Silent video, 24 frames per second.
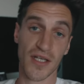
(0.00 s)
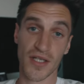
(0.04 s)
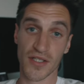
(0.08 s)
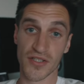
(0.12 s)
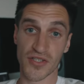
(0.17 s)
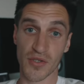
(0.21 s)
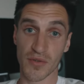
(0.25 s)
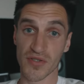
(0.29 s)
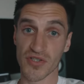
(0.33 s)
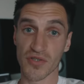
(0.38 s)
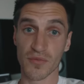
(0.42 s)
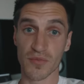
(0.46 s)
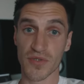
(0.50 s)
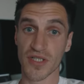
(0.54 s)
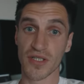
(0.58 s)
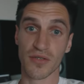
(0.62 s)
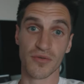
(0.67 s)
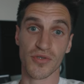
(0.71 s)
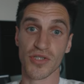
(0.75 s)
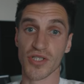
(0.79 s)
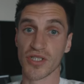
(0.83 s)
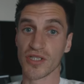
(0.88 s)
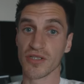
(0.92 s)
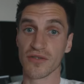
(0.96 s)
So it's up to you.
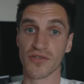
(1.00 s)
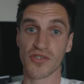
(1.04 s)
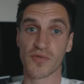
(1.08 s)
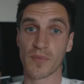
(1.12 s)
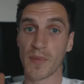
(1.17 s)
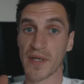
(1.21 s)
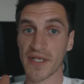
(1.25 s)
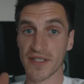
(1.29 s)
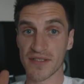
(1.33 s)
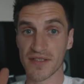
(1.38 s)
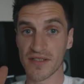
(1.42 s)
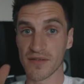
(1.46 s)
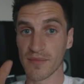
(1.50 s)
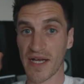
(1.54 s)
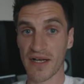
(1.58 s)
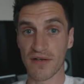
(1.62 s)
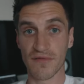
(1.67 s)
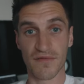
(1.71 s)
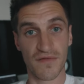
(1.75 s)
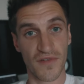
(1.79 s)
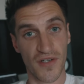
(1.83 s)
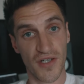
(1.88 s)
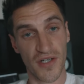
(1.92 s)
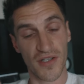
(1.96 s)
You can space them out
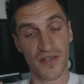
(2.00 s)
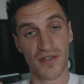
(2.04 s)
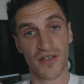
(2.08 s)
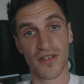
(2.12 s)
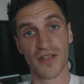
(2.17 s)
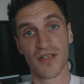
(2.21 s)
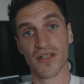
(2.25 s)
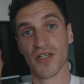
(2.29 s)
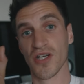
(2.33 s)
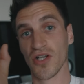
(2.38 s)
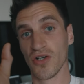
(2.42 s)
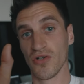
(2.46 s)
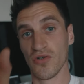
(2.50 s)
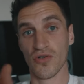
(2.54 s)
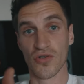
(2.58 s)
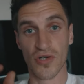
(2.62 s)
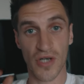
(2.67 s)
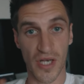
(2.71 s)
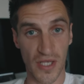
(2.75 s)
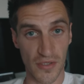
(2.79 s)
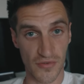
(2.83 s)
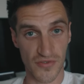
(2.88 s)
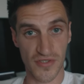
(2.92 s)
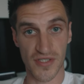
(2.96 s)
further or
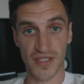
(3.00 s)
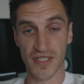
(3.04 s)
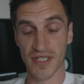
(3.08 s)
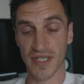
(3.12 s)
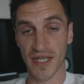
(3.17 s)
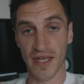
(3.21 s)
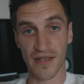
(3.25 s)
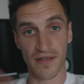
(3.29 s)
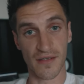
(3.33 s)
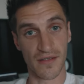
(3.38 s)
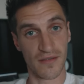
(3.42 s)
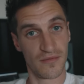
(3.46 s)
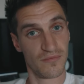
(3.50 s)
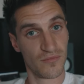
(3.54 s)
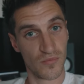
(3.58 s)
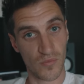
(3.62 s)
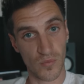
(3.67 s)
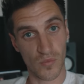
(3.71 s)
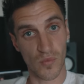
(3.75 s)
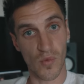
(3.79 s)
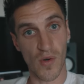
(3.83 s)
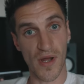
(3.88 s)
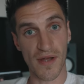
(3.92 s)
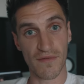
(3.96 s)
closer together,
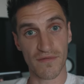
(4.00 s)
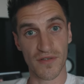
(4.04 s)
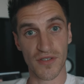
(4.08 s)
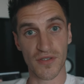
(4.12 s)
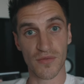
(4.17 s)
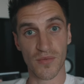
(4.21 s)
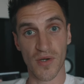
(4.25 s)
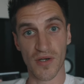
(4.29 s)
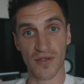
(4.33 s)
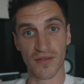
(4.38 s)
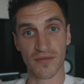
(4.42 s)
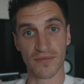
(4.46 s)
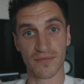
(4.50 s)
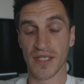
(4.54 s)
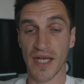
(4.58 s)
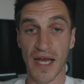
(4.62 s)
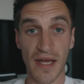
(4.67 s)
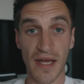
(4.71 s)
whatever you want.